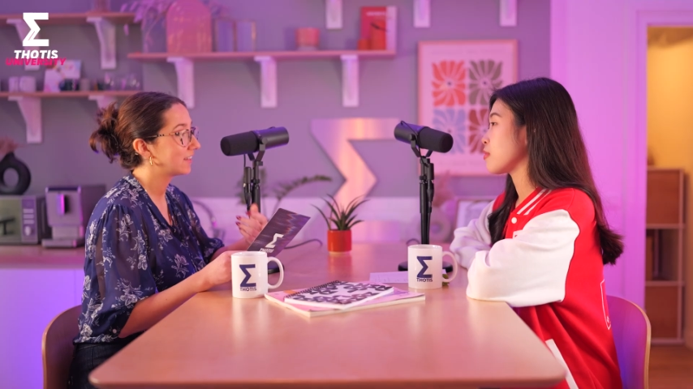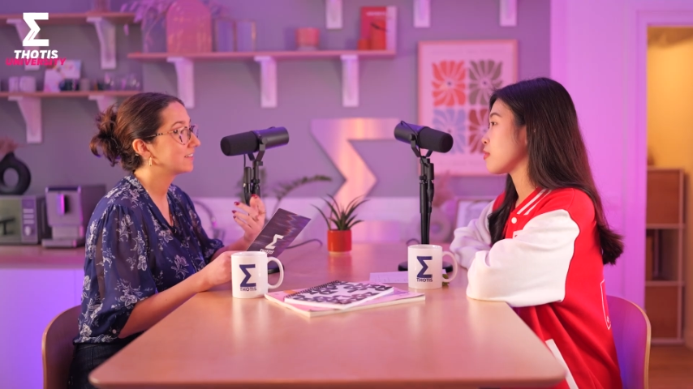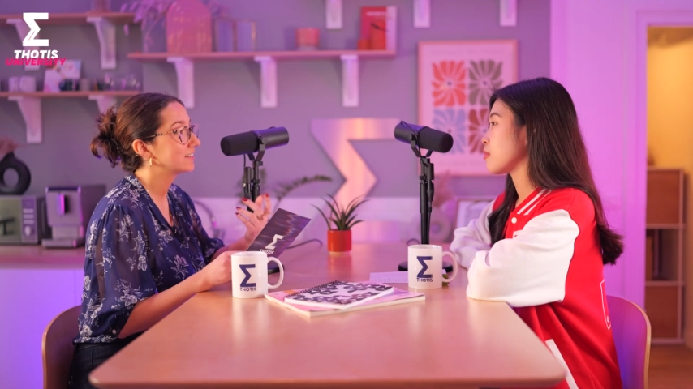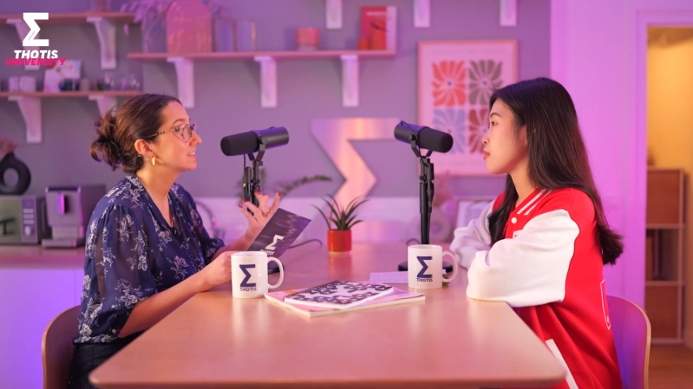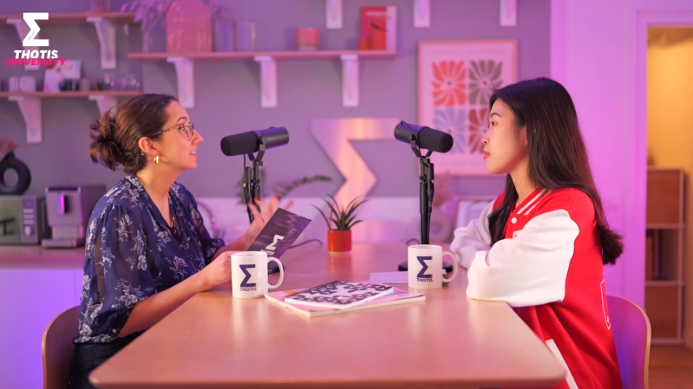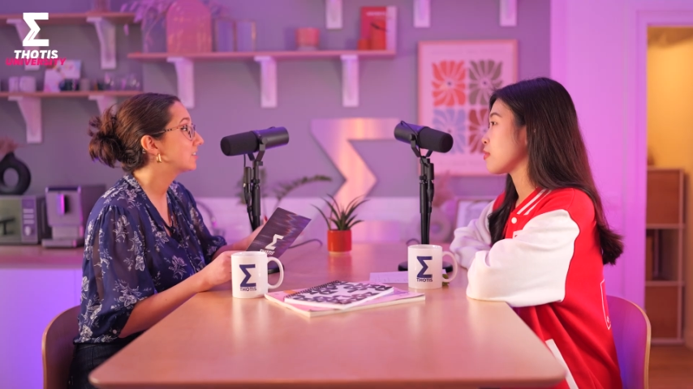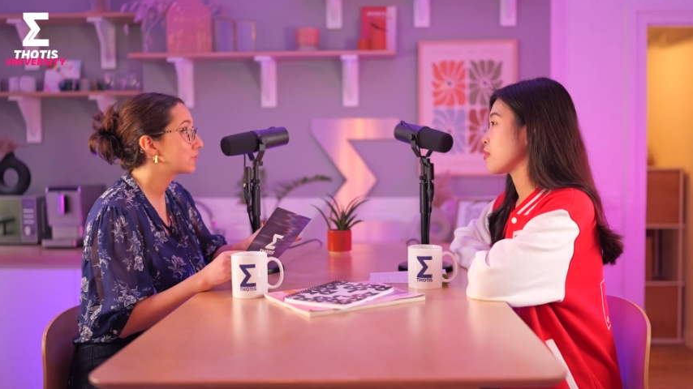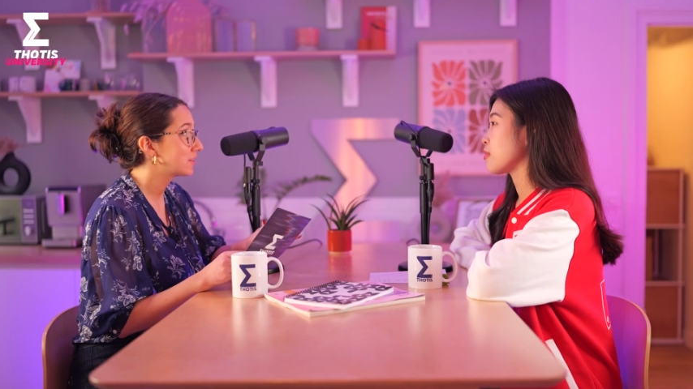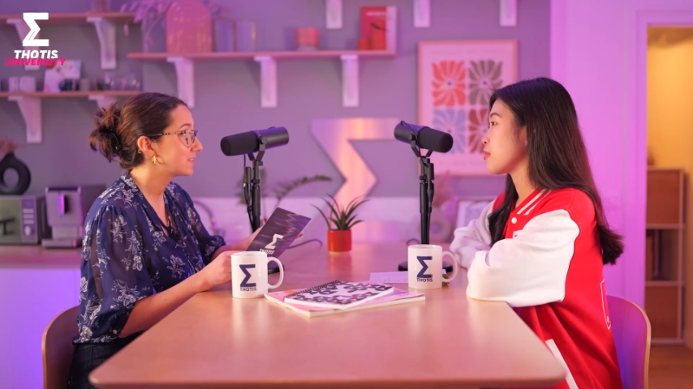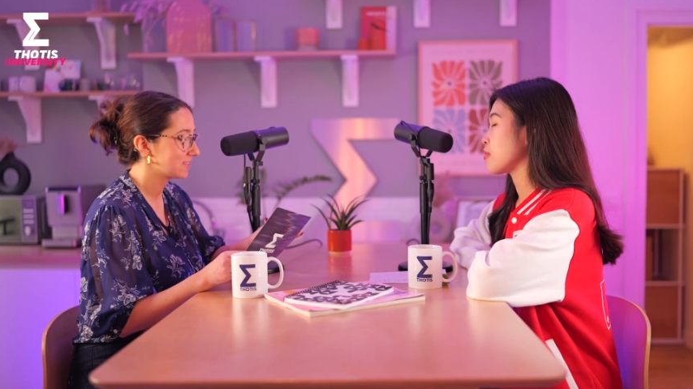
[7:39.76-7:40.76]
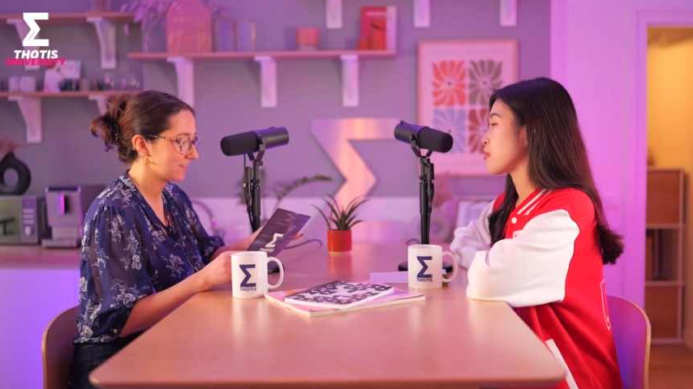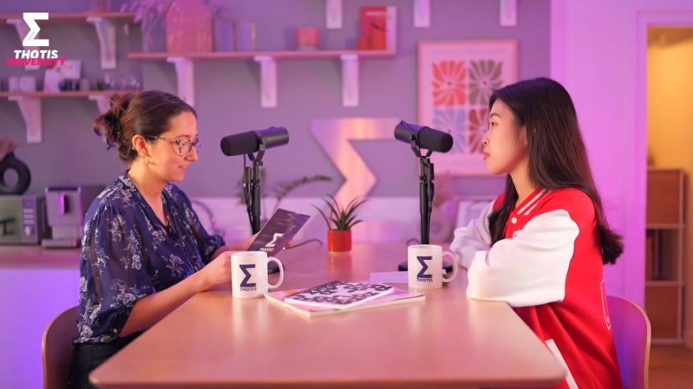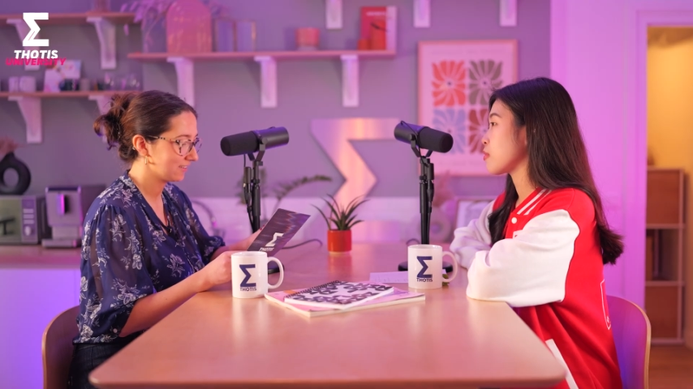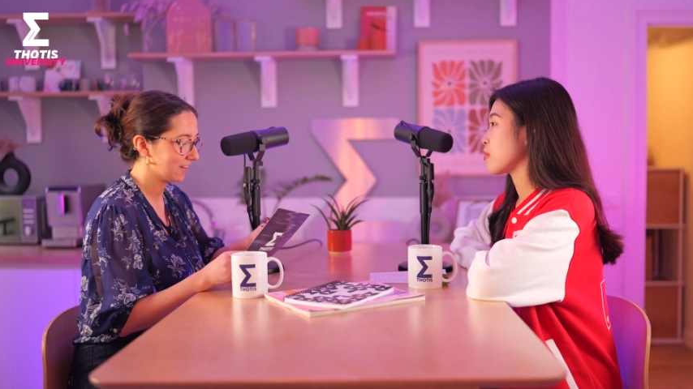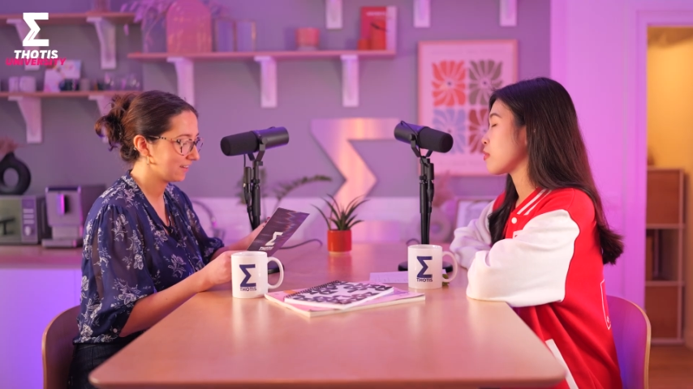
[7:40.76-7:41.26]
Speaker 1: that is
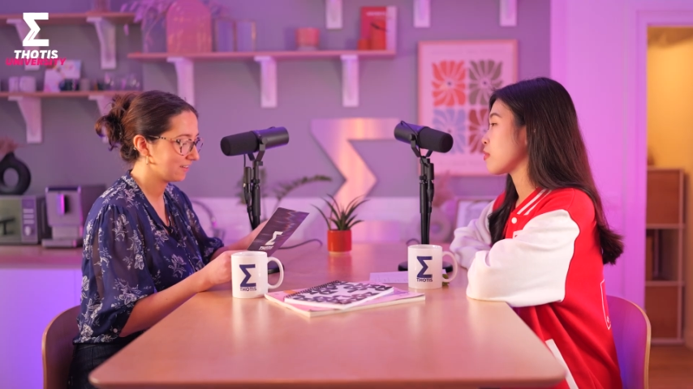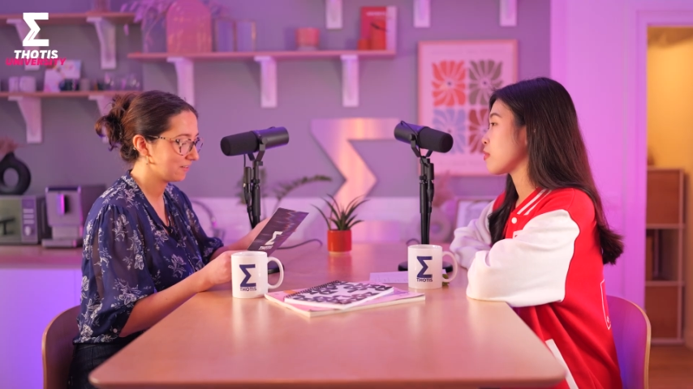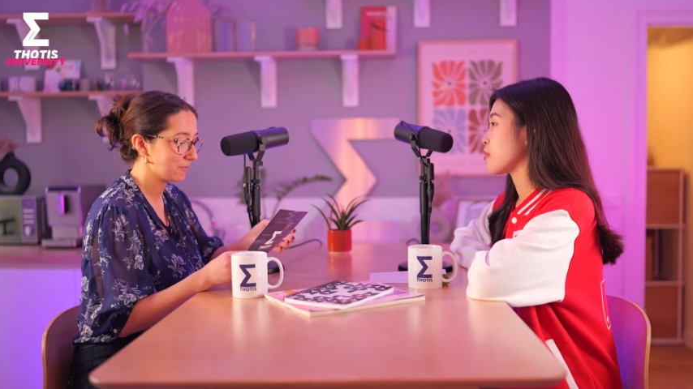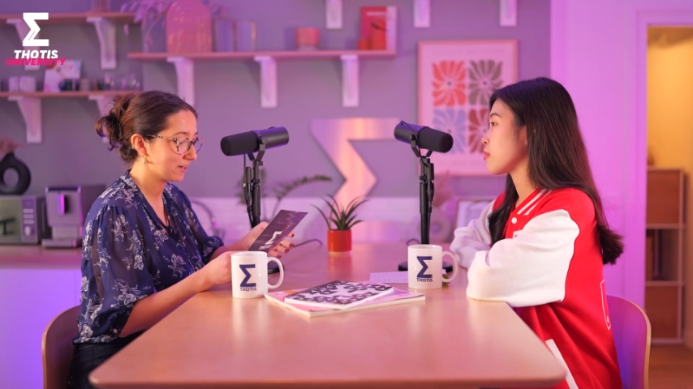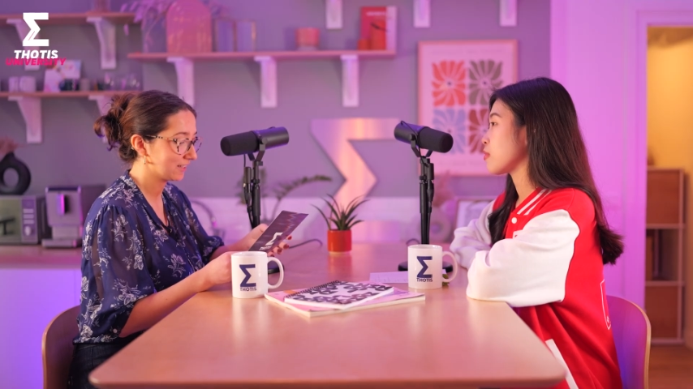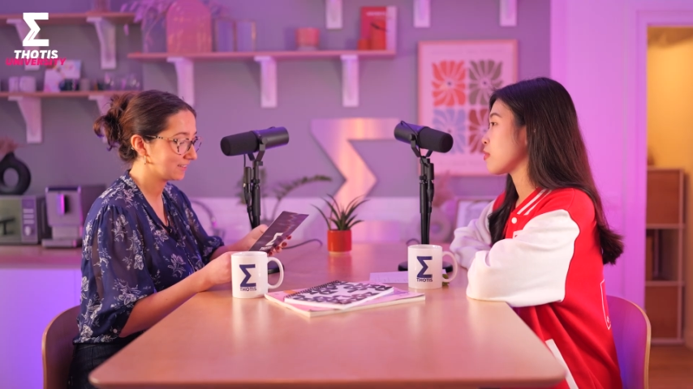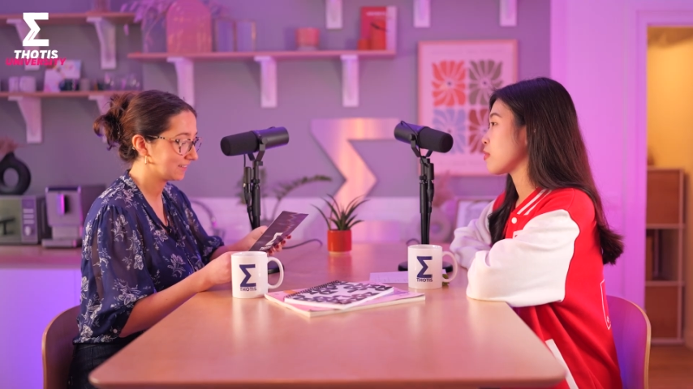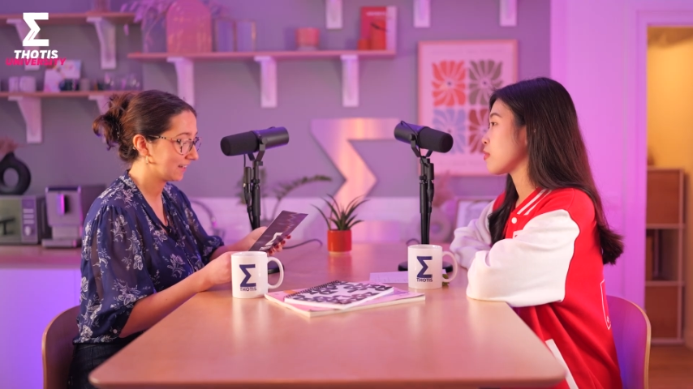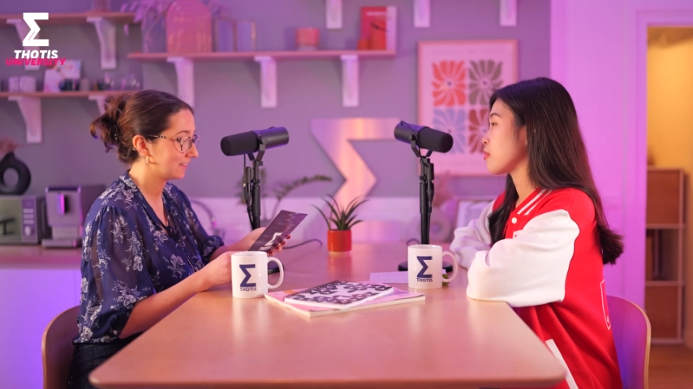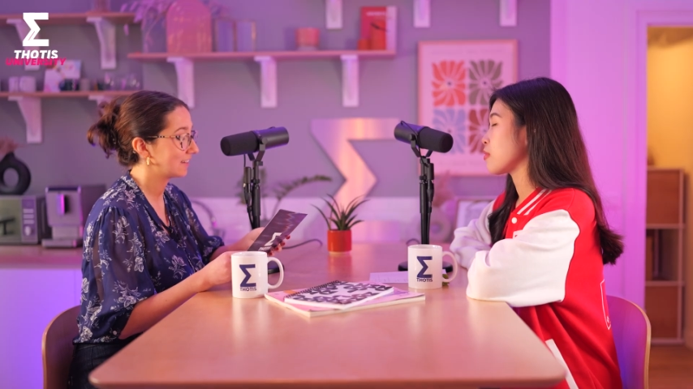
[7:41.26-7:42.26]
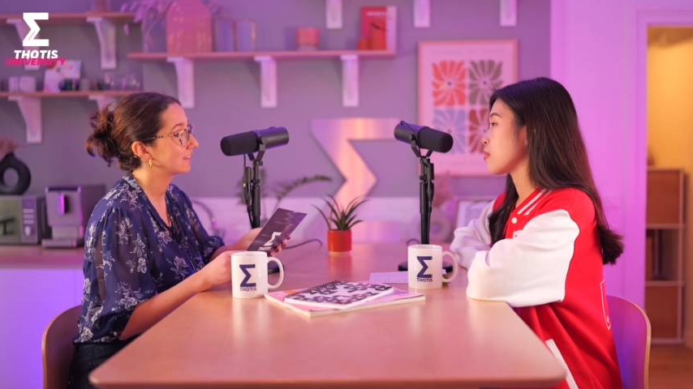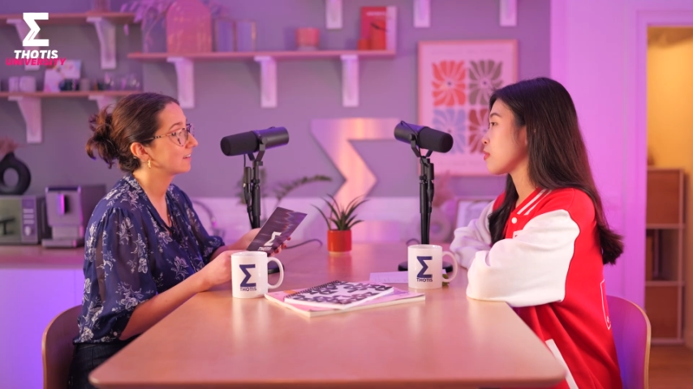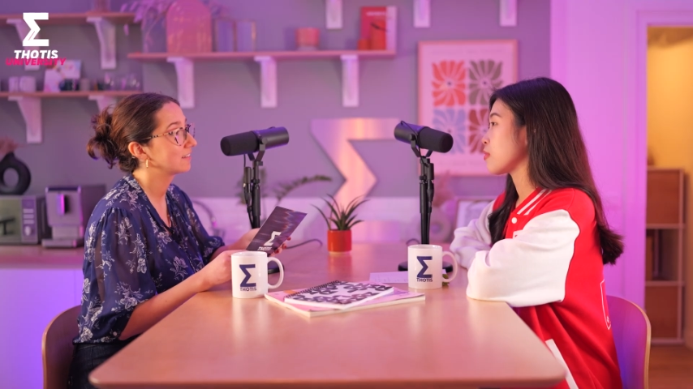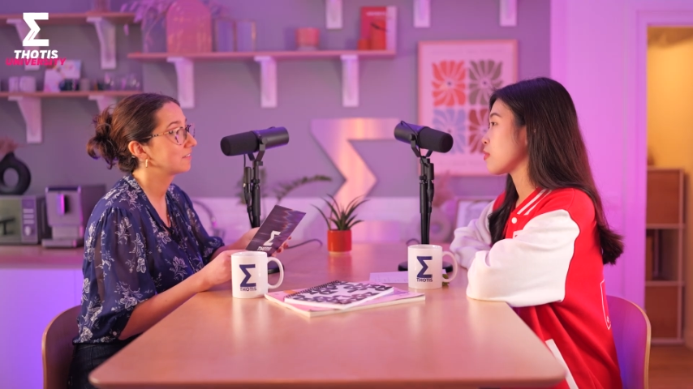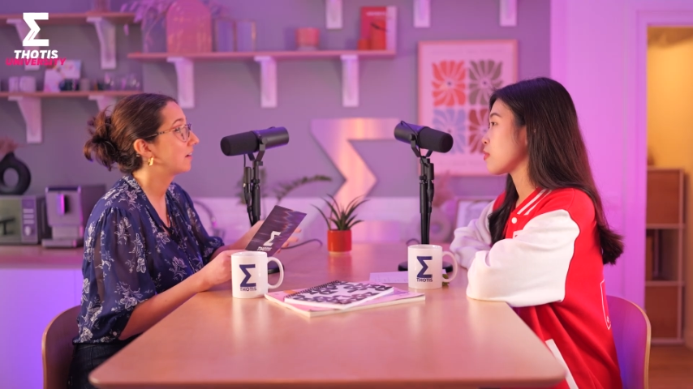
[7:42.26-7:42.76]
interested in marketing and data